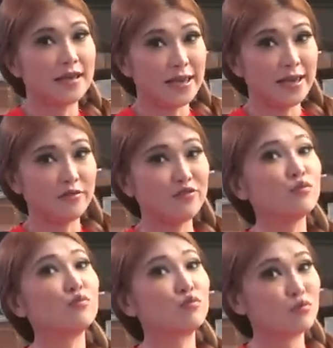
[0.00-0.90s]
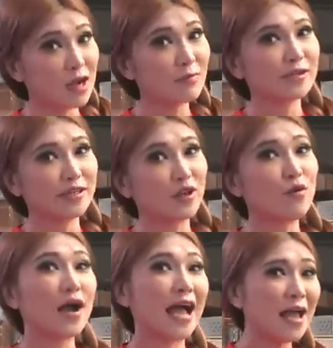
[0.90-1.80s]
And you probably
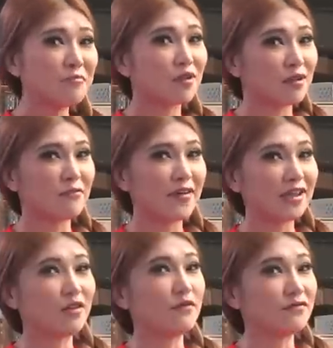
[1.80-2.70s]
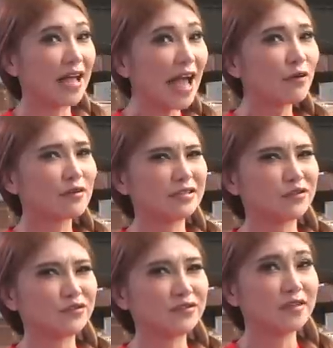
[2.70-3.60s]
know I'm not a fan of diode
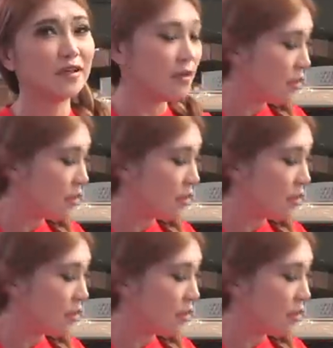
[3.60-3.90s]
lasers,